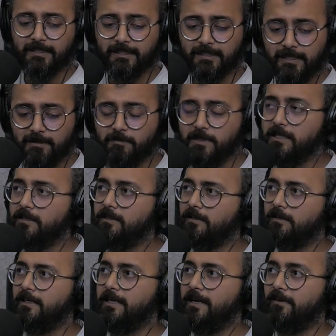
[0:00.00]
but then
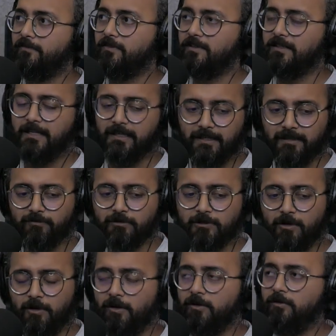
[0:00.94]
immediately after that I
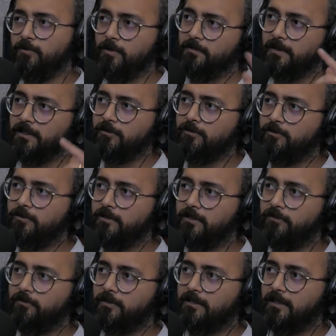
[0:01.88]
saw a woman go
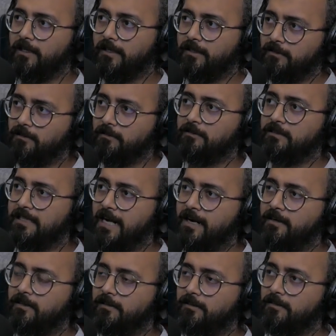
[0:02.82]
in with like a
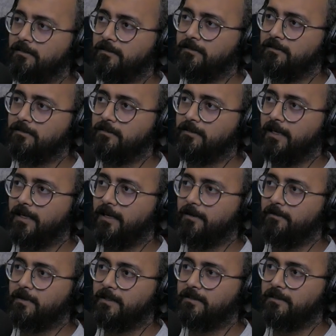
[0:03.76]
sandal. Like, I